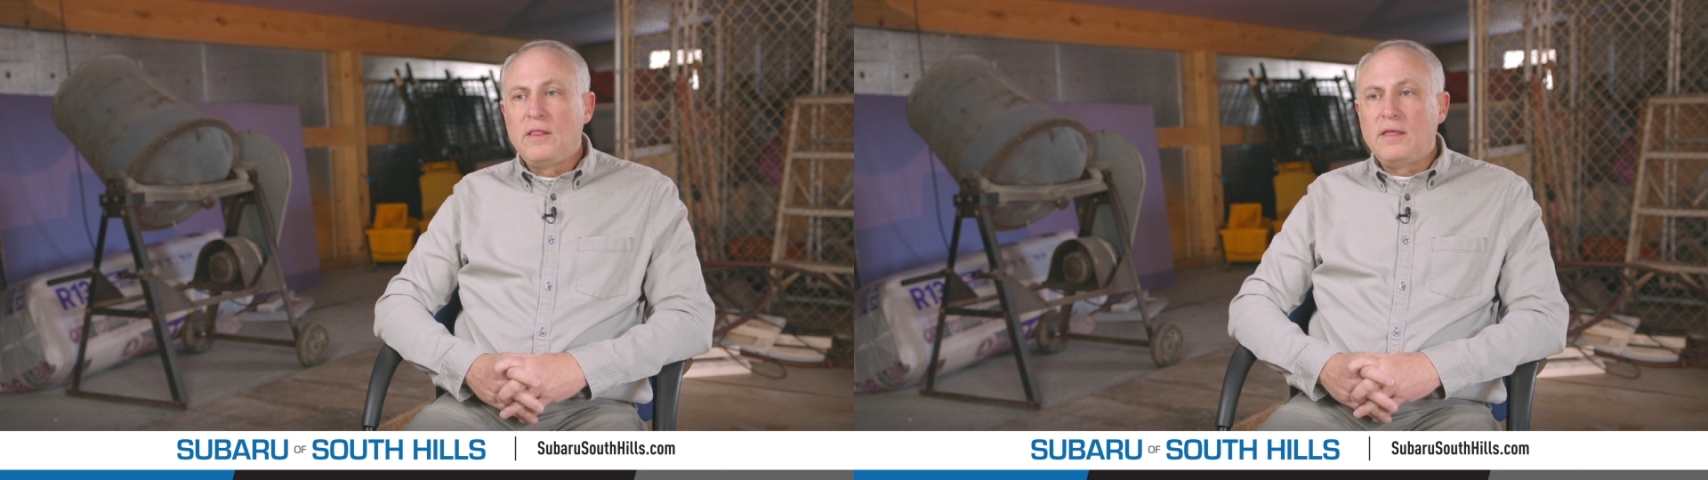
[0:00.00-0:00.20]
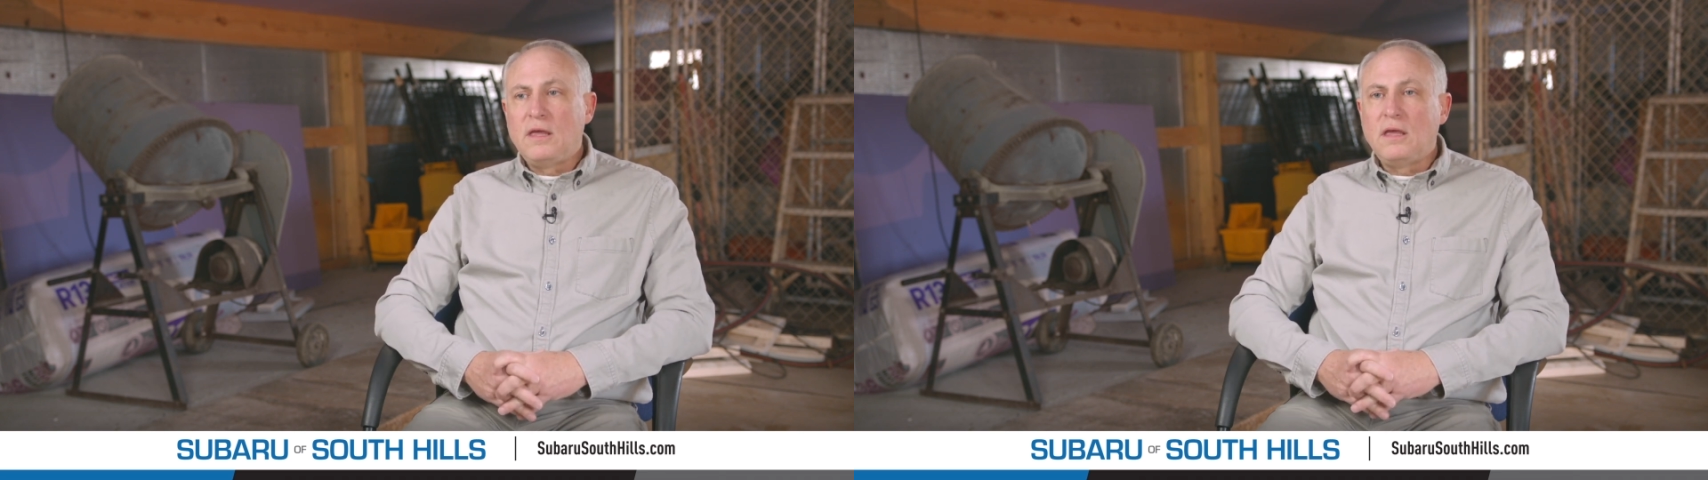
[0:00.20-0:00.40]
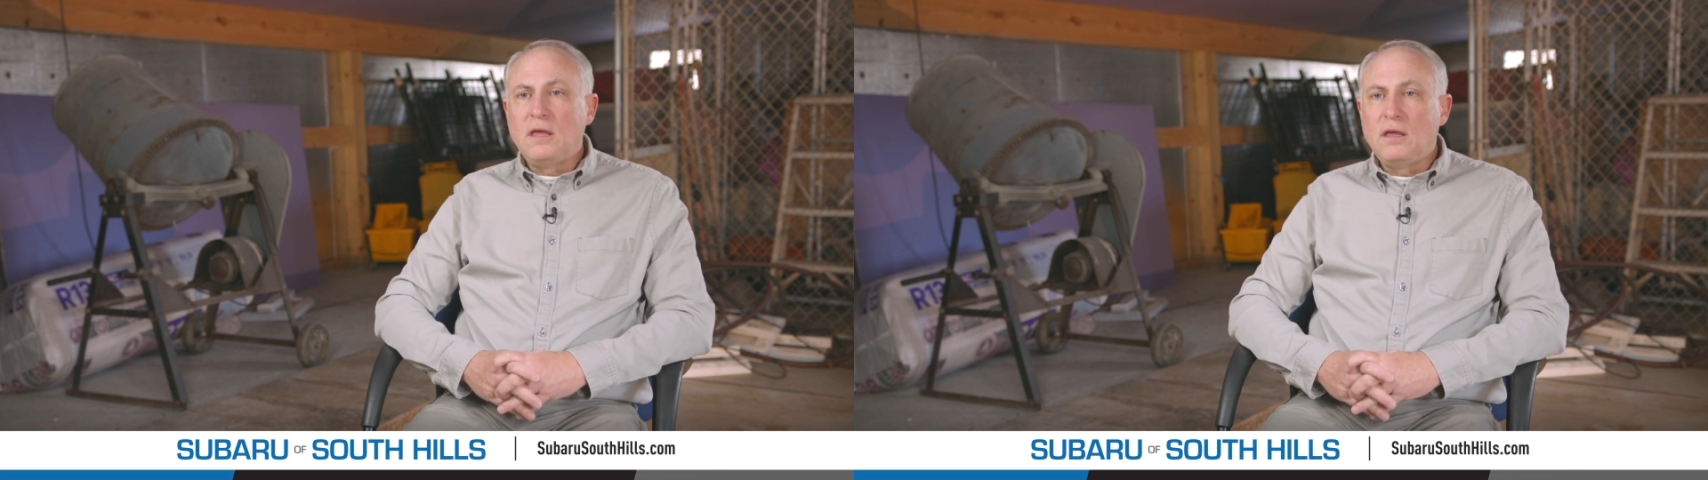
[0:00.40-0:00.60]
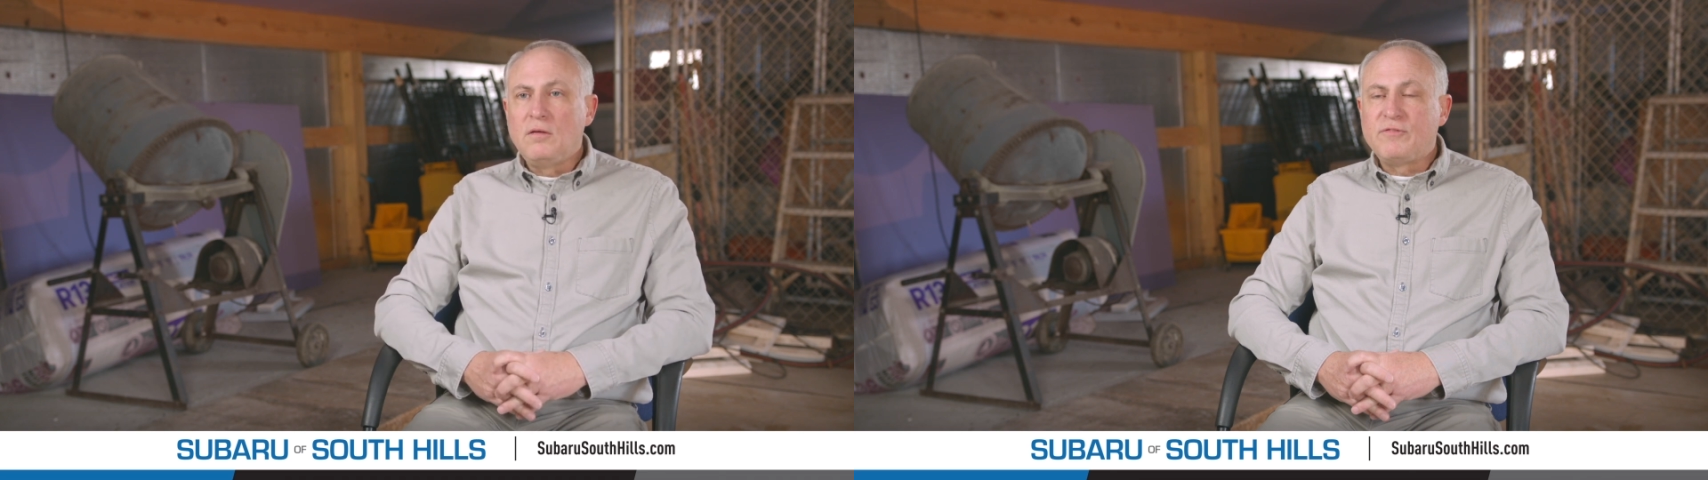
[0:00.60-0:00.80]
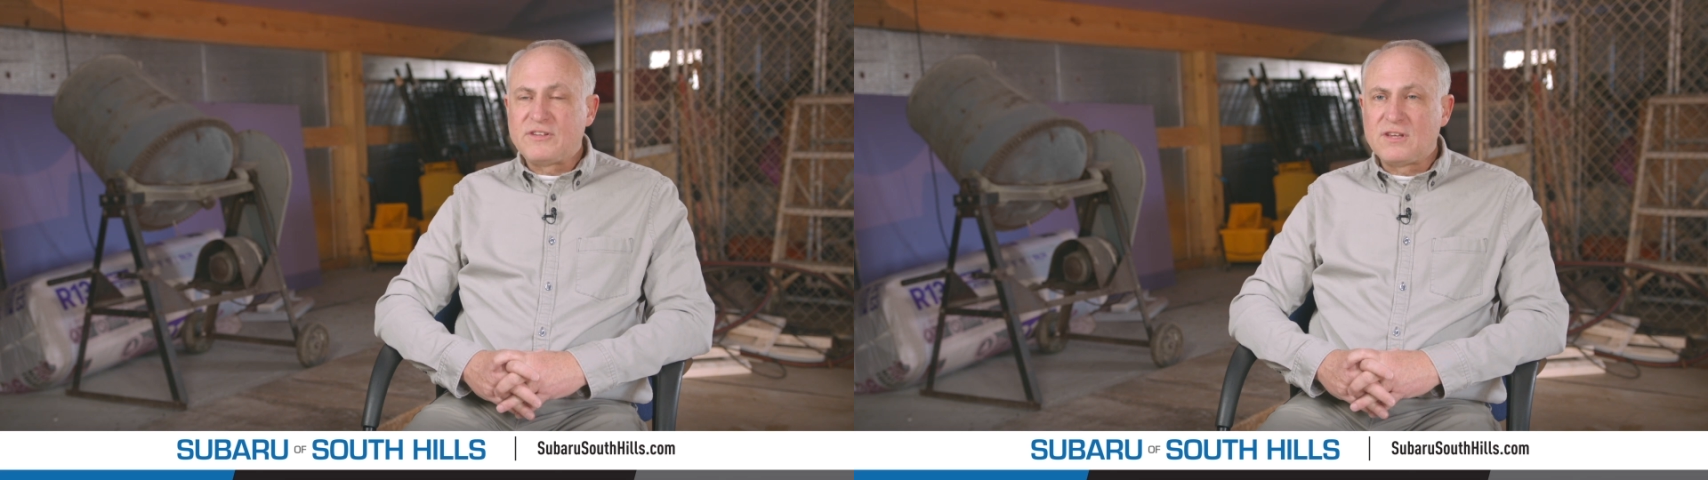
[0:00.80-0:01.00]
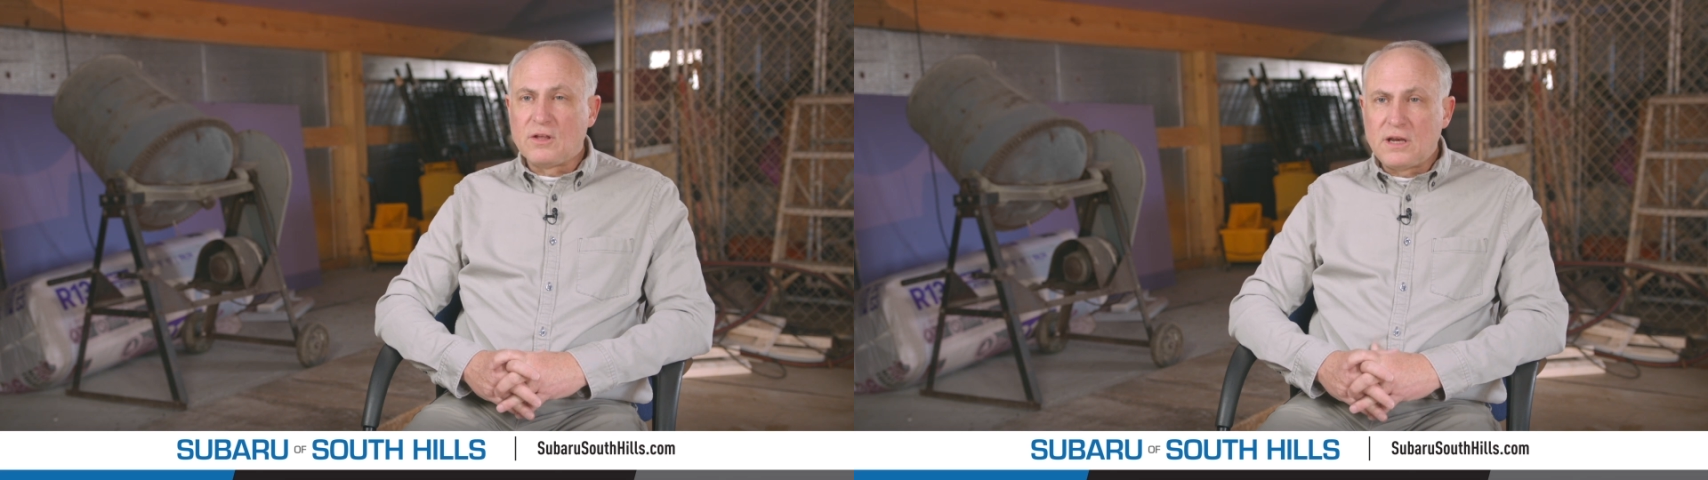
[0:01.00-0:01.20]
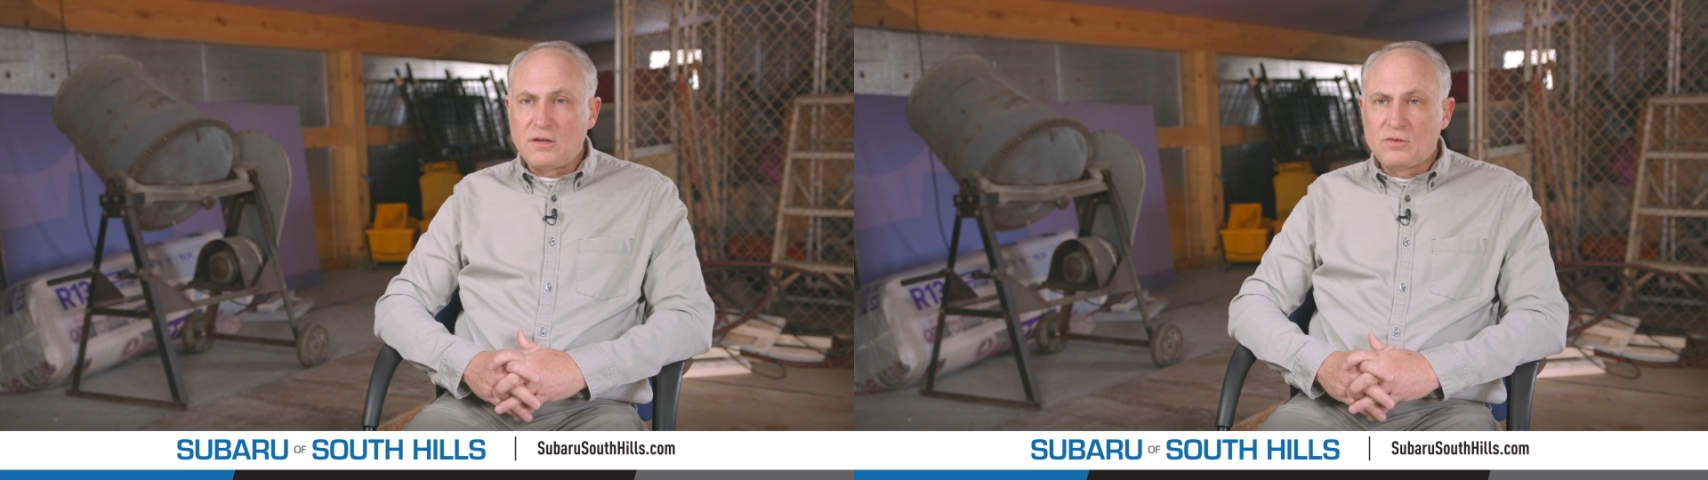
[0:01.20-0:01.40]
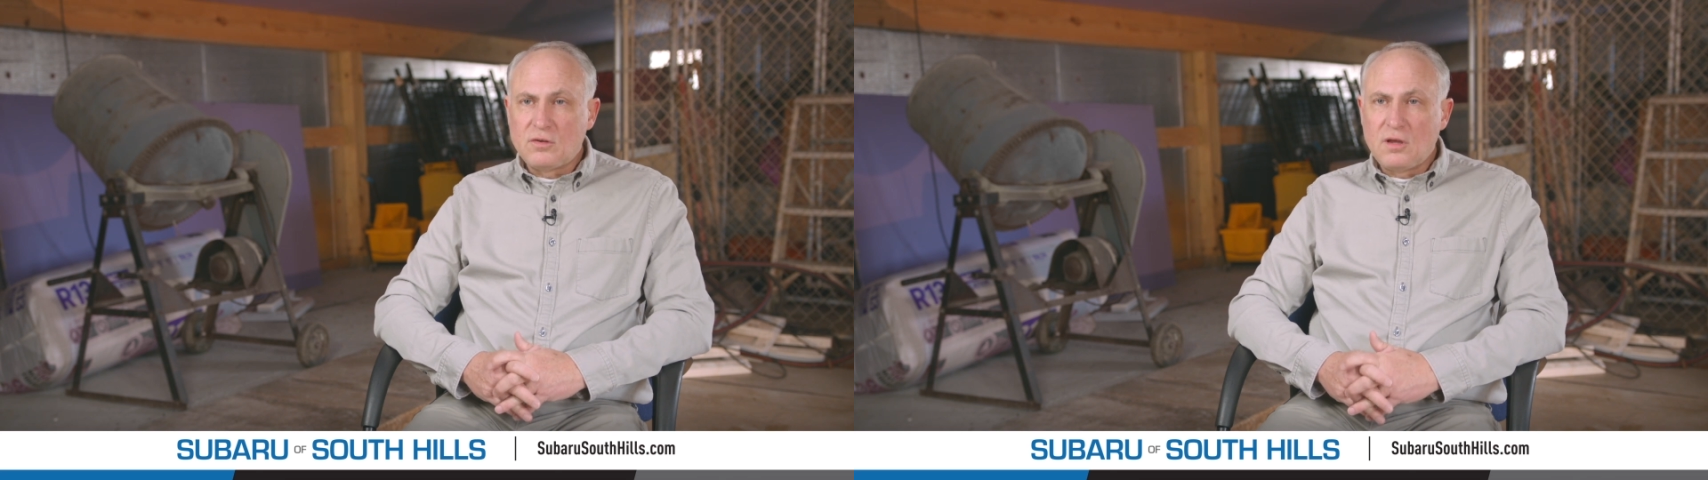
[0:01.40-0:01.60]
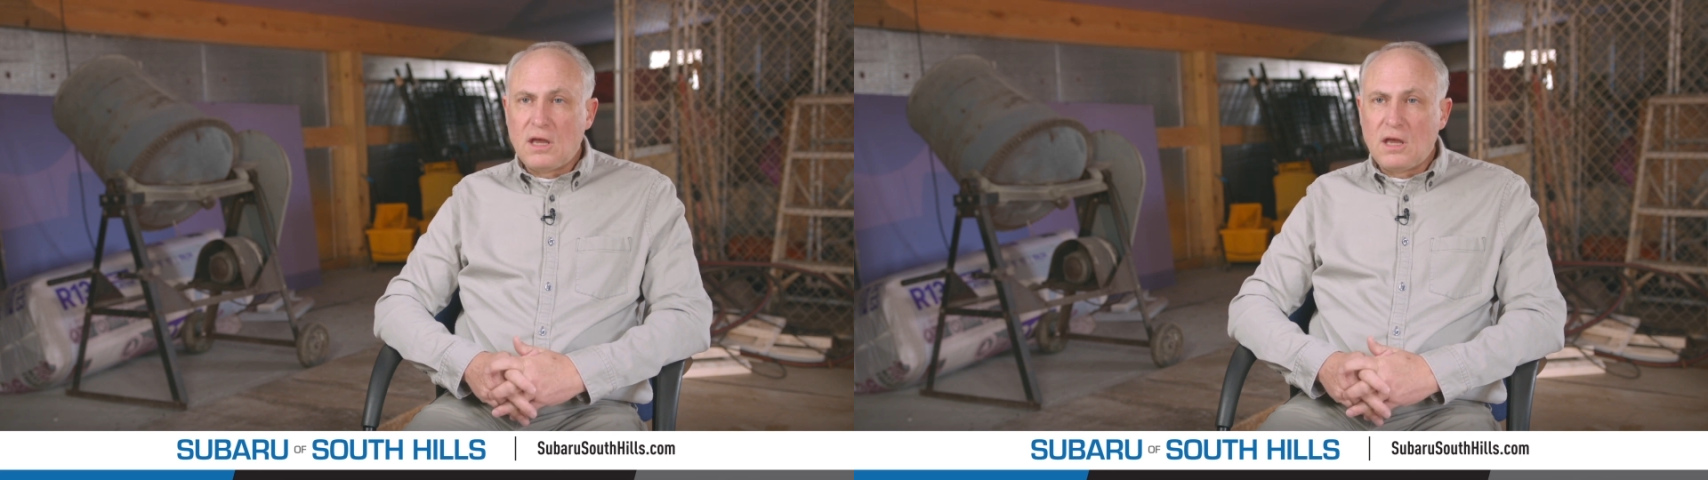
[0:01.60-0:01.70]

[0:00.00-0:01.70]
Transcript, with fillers: the facilities